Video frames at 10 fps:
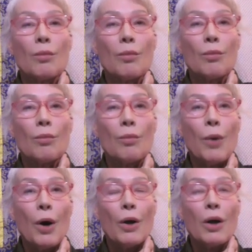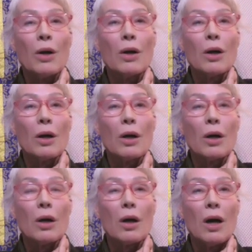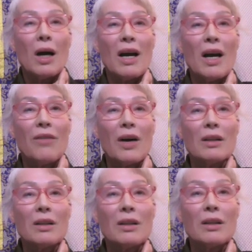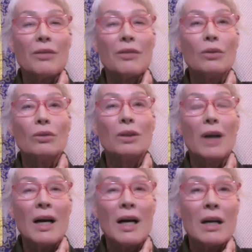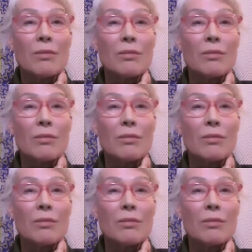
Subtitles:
but I have a difficult time